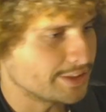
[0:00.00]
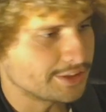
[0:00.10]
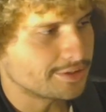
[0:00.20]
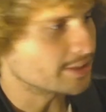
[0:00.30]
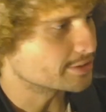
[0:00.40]

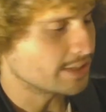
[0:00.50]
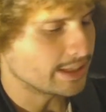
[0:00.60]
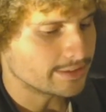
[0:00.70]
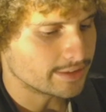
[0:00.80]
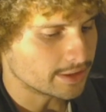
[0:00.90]

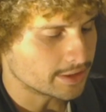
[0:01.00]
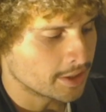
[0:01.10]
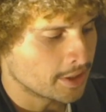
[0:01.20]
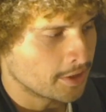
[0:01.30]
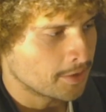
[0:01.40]
2018,
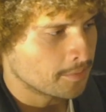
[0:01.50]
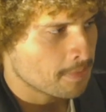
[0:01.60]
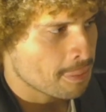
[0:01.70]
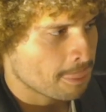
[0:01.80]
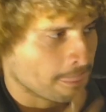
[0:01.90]

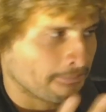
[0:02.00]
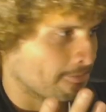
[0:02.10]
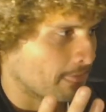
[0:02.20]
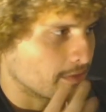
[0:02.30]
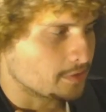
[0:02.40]

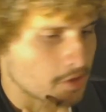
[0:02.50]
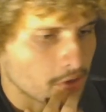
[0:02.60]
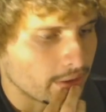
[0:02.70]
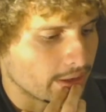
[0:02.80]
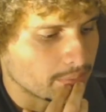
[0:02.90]

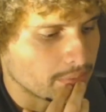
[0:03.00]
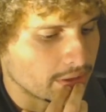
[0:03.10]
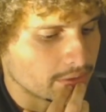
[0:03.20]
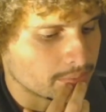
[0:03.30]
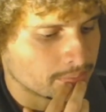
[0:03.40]
it had
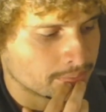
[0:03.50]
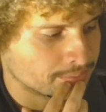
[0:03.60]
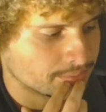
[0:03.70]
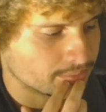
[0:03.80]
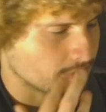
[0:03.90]
been
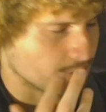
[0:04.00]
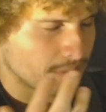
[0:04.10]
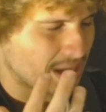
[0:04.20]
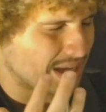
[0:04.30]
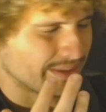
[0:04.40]

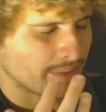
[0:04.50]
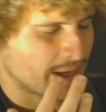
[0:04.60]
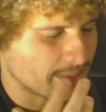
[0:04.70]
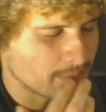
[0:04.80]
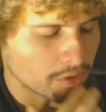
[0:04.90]

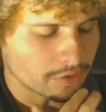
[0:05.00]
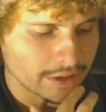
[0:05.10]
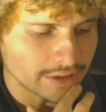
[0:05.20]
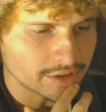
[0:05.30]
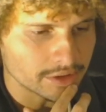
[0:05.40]
my
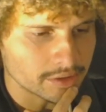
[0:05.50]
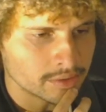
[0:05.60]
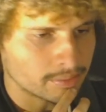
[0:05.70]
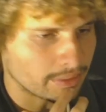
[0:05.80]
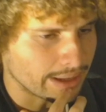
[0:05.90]
motivation,
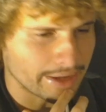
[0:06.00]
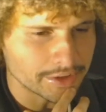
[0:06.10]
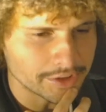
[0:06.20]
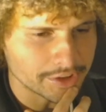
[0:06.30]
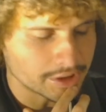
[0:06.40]
my
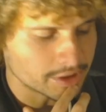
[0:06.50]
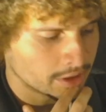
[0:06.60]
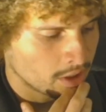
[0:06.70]
energy,